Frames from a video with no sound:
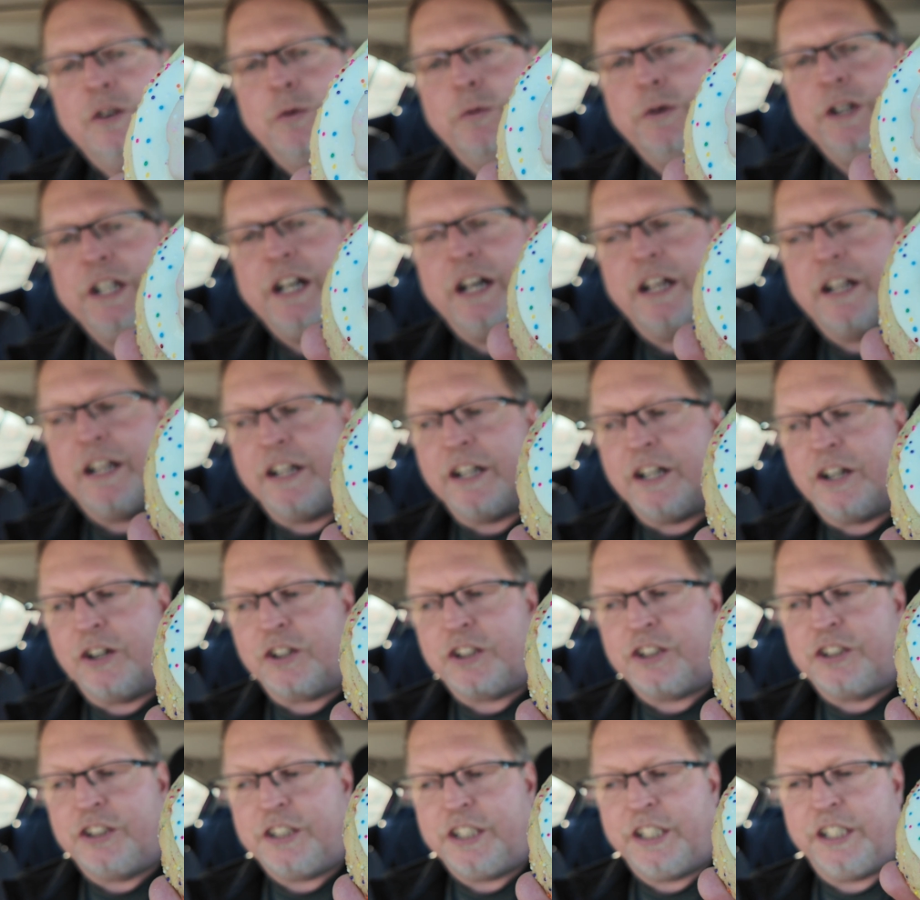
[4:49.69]
We got on
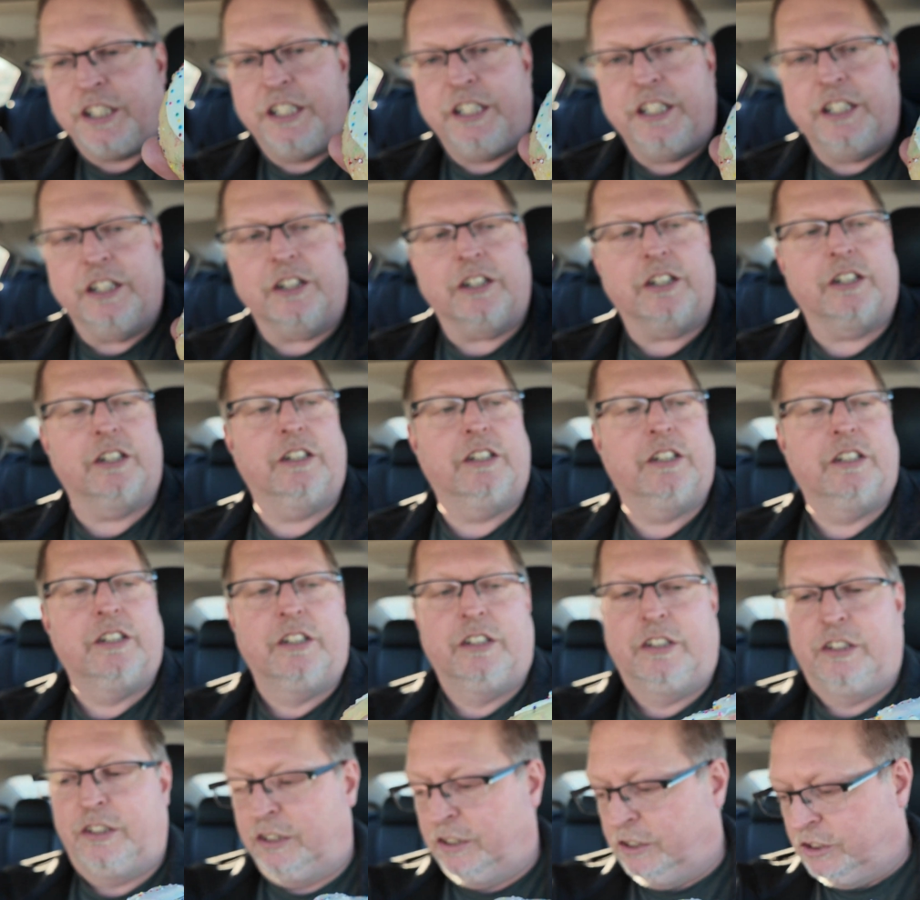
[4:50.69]
our cookie here.
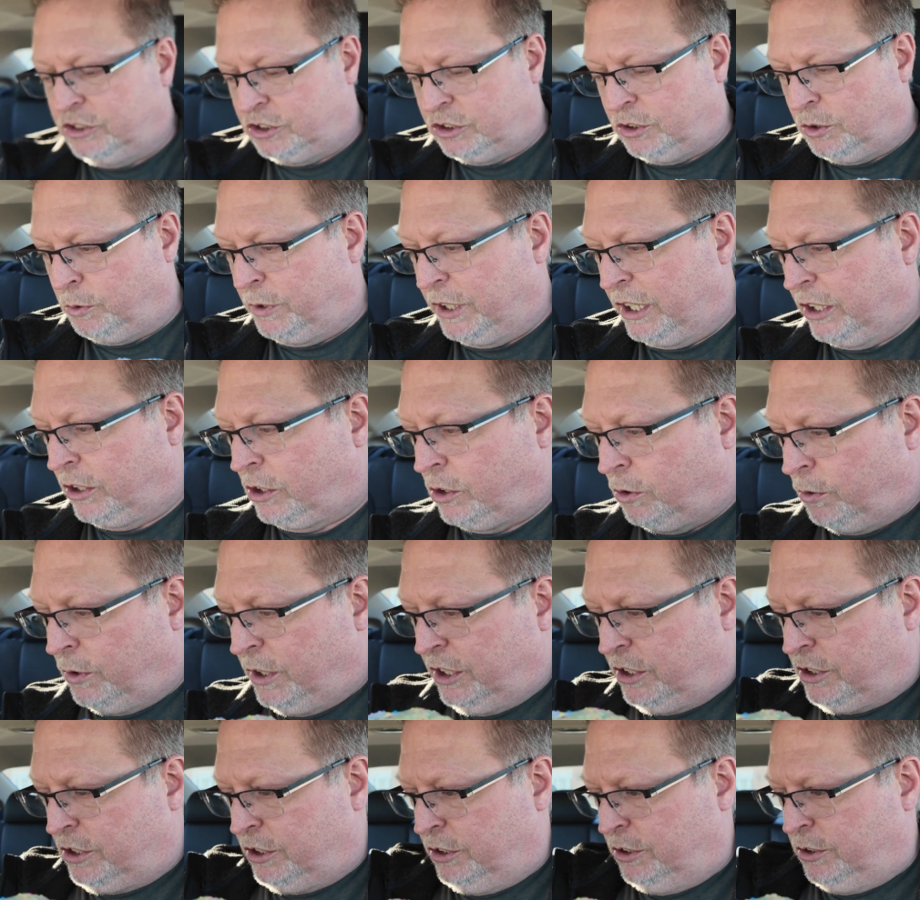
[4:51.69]
So we are
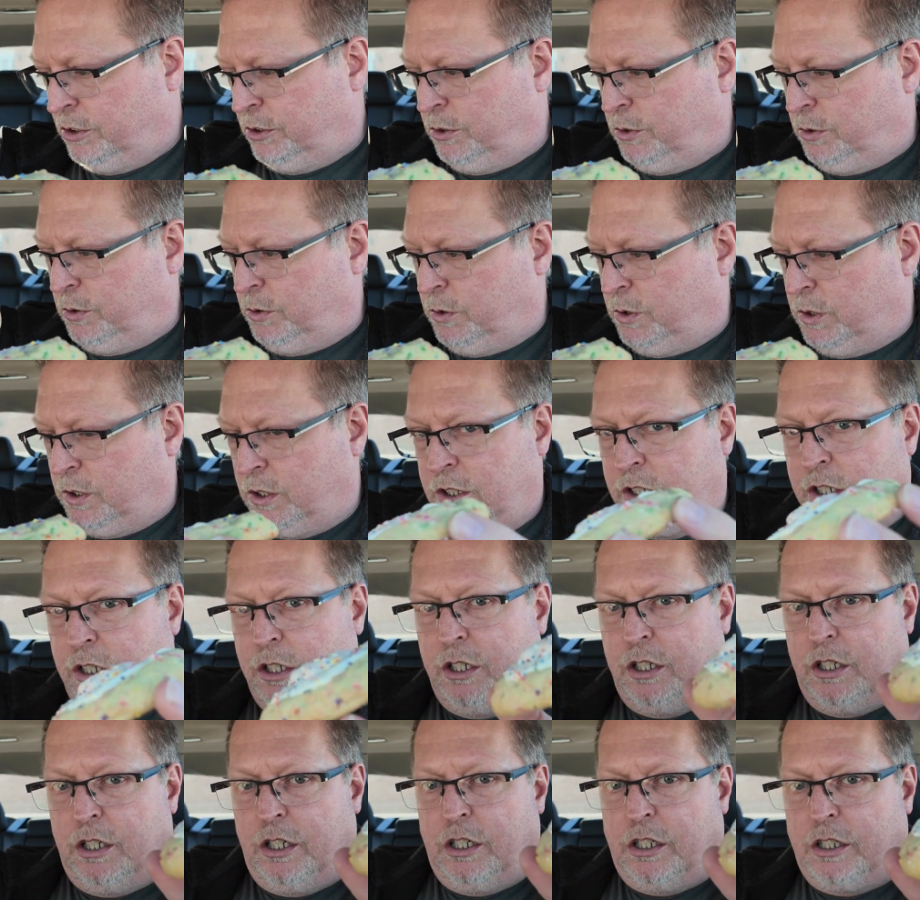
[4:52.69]
going to
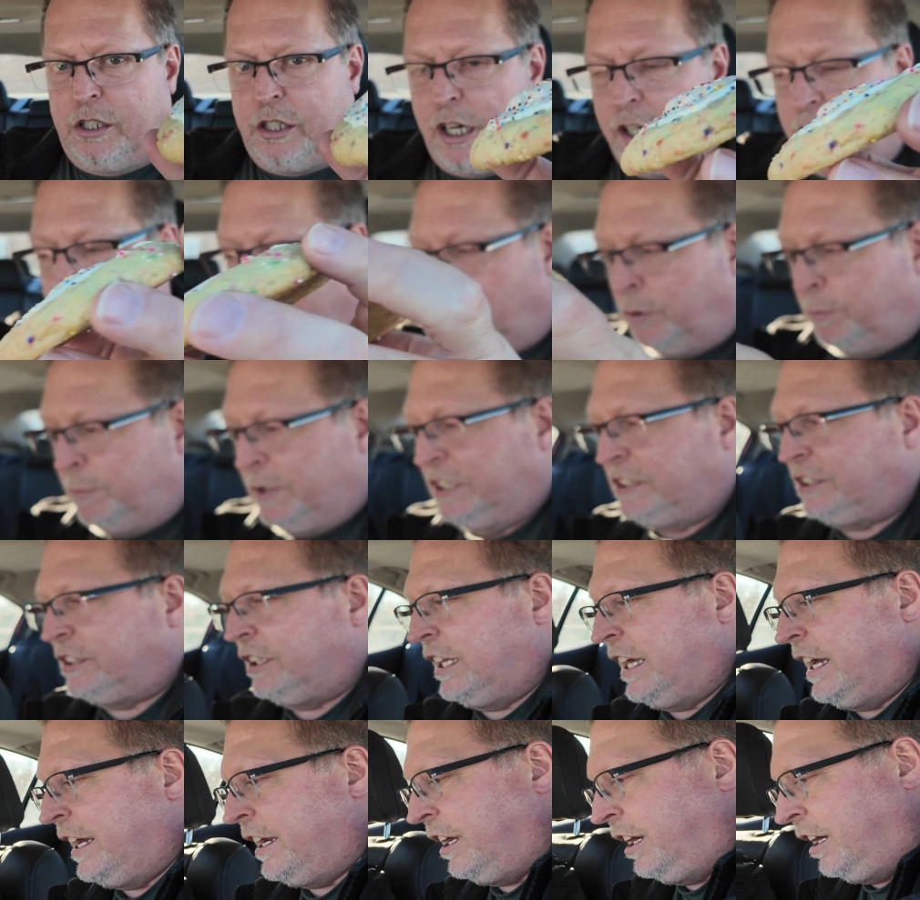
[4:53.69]
cut a little piece
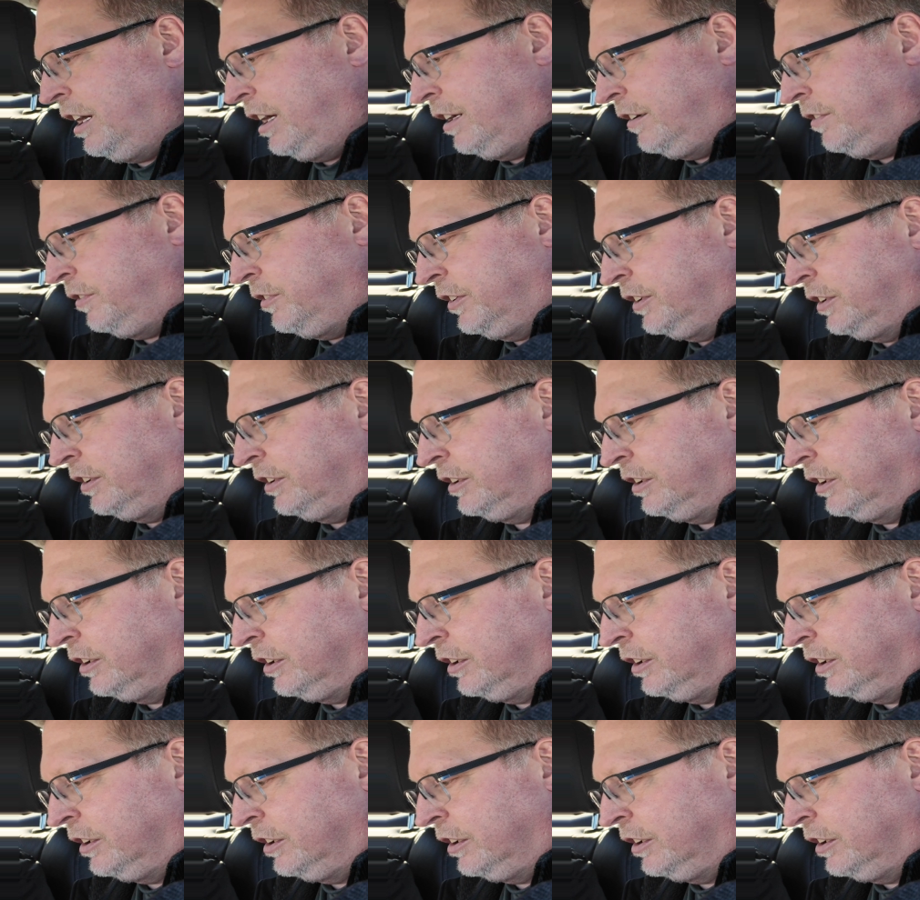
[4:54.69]
of that off.